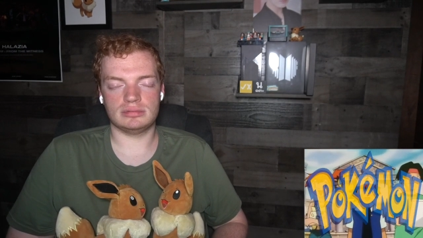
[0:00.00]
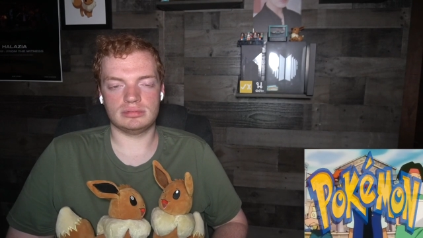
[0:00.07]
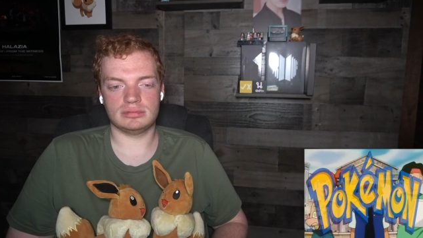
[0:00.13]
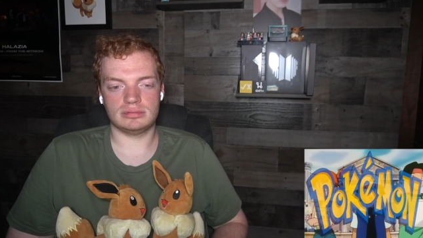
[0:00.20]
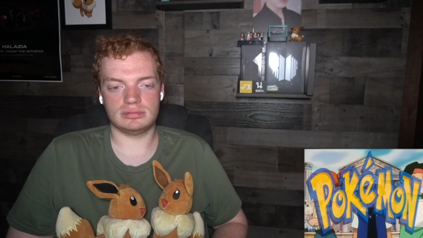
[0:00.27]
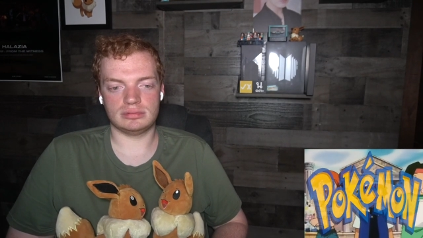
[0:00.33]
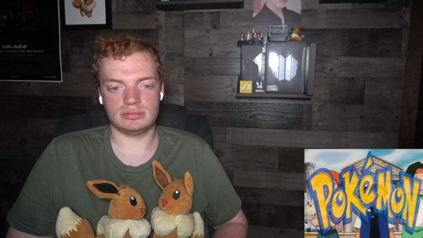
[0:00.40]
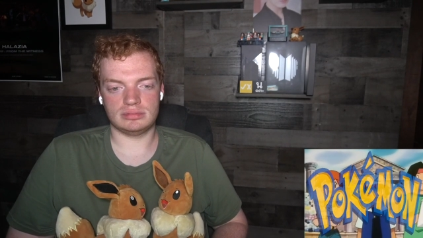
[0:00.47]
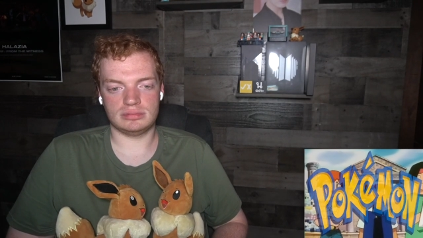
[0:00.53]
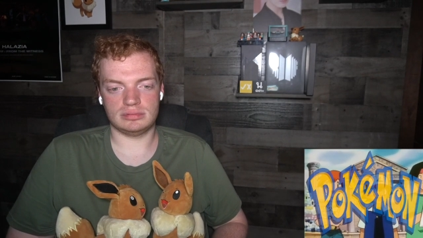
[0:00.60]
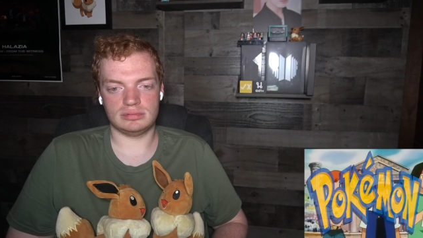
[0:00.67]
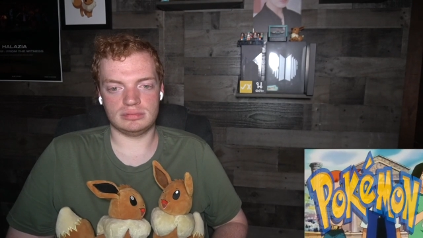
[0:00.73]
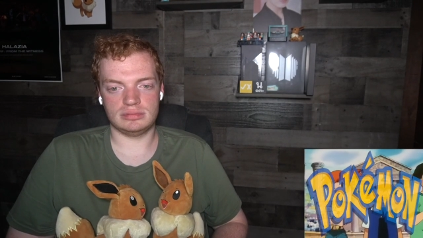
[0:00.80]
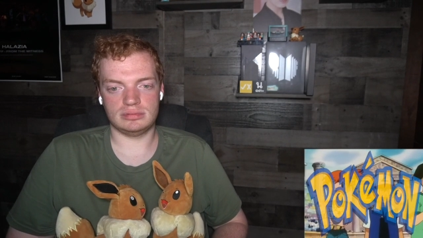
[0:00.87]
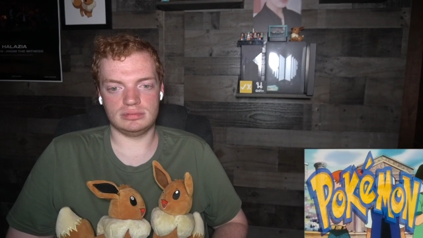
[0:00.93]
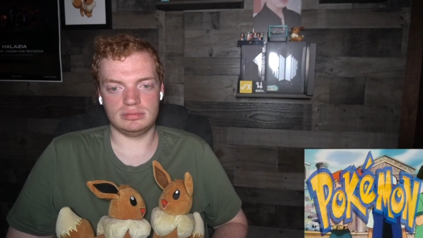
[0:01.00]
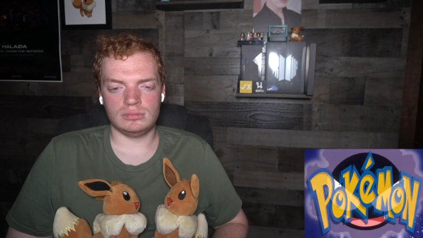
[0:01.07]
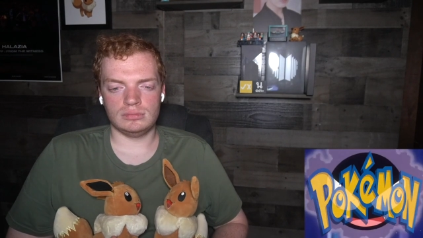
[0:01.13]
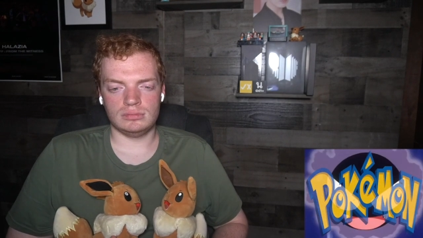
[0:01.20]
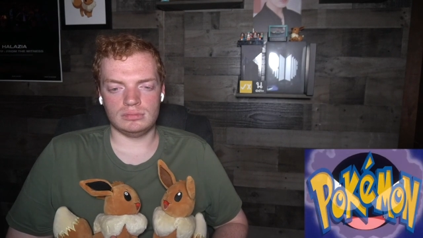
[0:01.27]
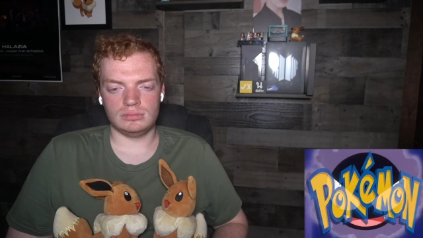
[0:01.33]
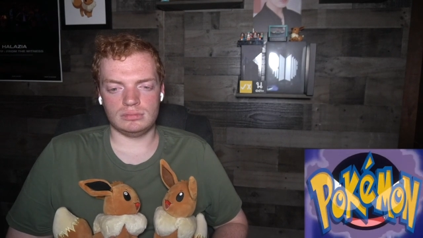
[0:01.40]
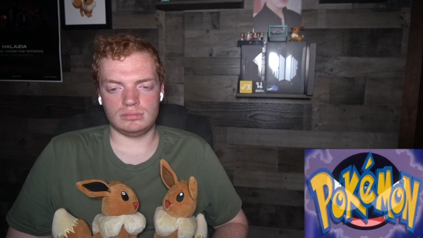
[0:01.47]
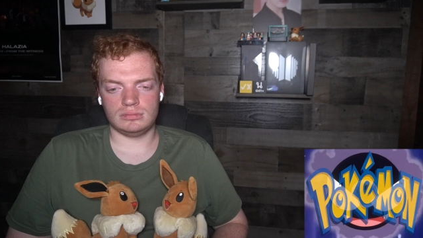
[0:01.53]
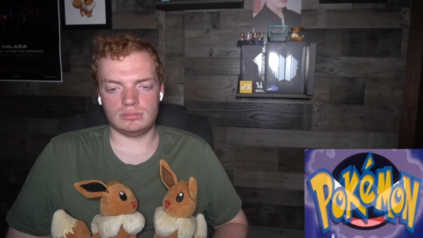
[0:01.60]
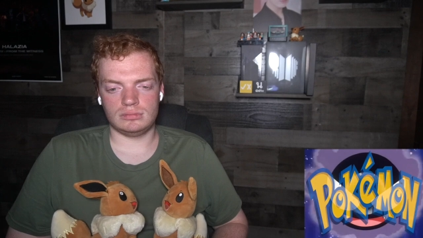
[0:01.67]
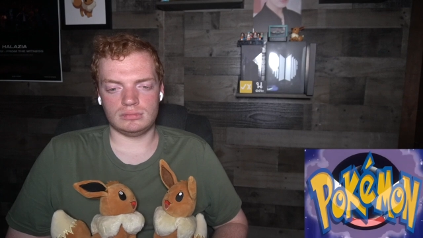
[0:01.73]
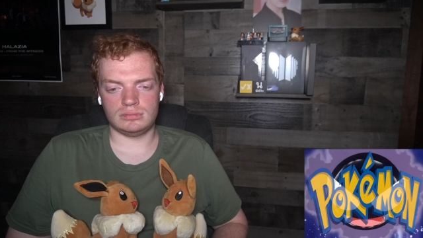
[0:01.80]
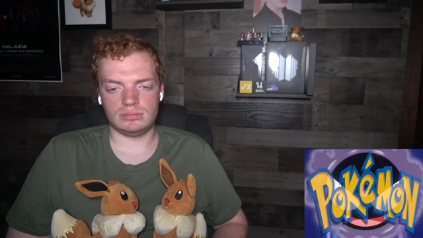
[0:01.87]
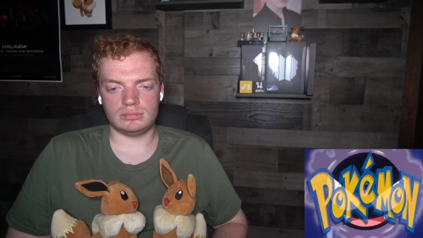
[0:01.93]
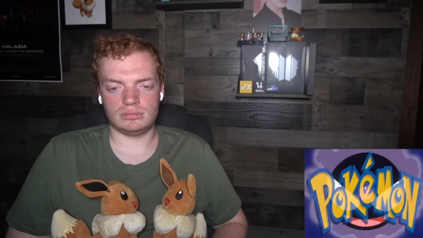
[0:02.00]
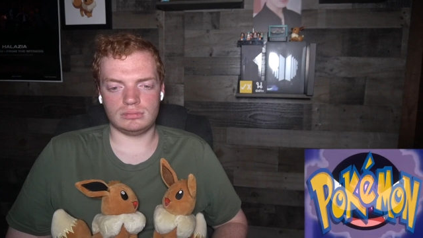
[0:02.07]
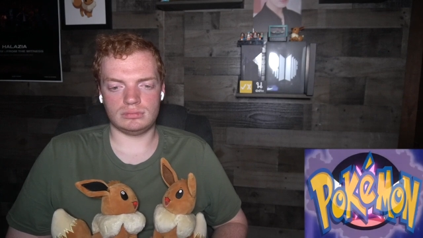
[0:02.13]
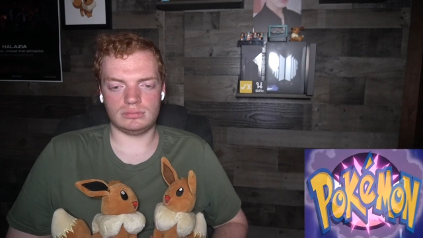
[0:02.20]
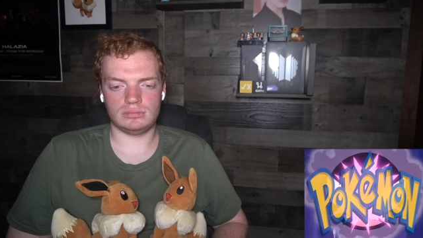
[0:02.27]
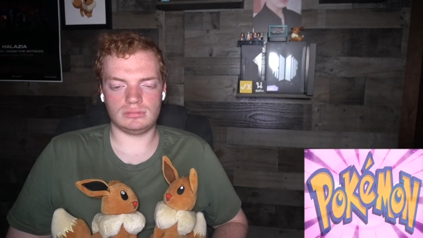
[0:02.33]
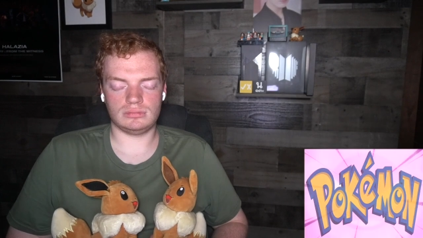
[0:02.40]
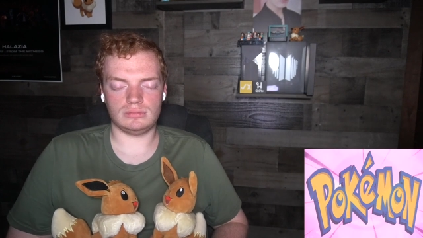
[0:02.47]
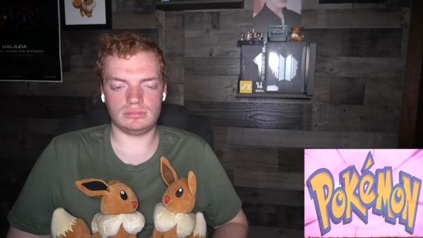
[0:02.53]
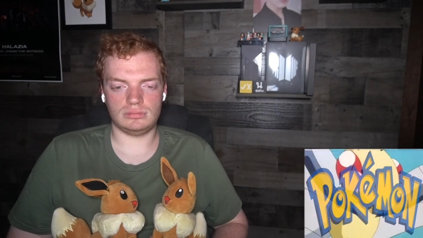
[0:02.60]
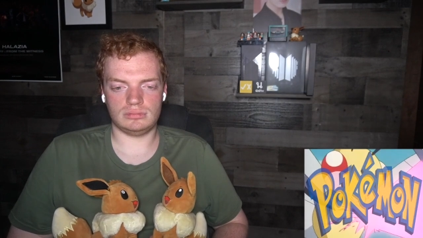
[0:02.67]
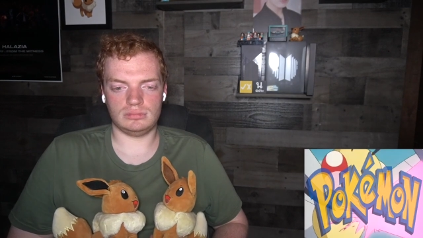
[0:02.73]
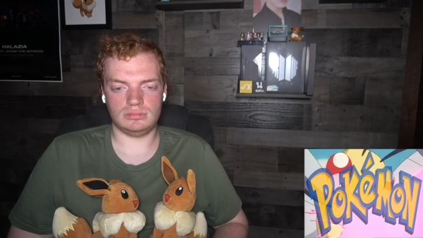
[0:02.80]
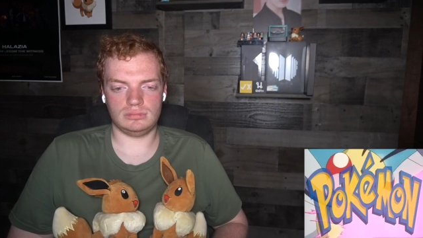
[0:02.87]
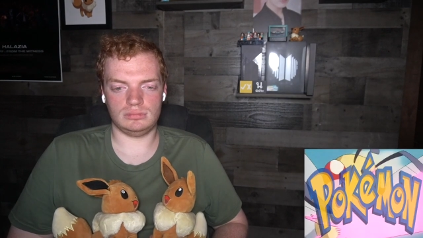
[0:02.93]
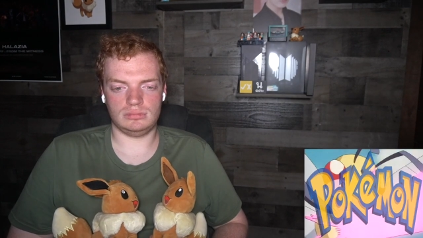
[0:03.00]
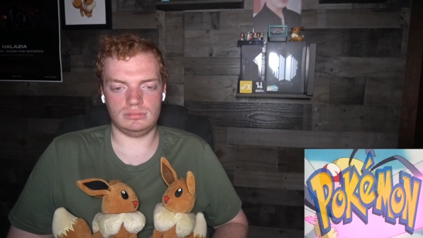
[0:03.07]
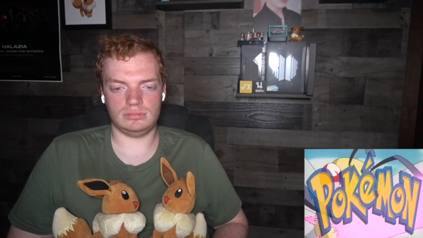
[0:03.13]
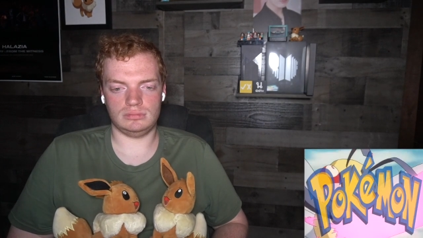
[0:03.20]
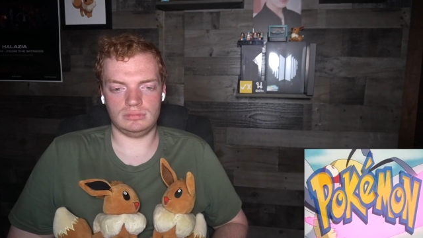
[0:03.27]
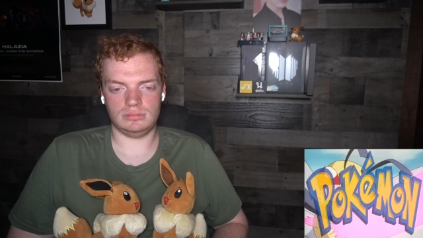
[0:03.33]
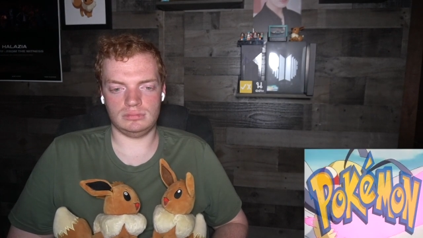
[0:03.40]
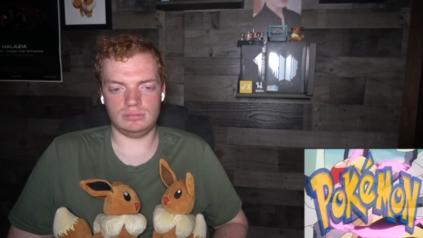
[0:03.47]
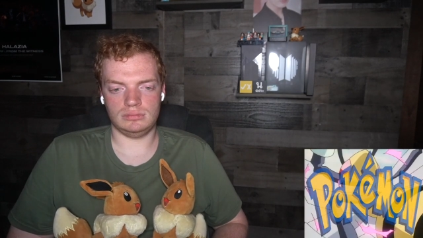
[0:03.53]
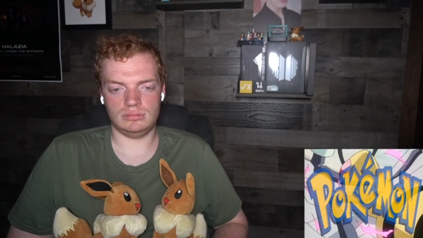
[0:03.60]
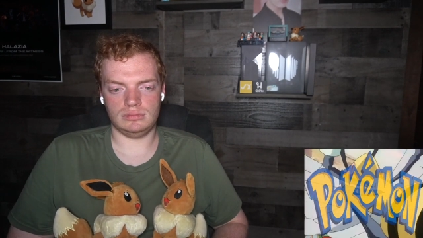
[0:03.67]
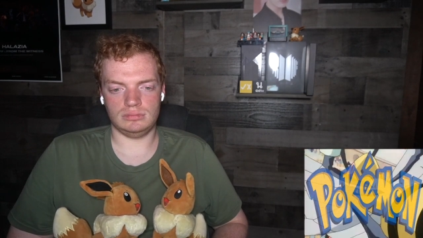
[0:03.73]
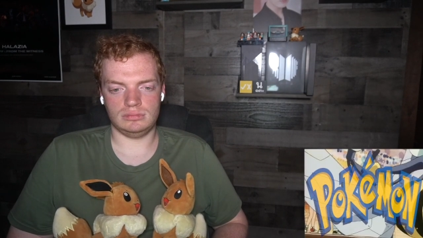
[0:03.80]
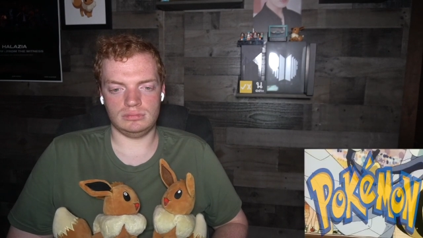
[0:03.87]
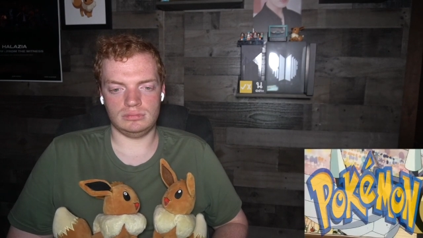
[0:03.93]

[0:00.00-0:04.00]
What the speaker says: Nobody speaks.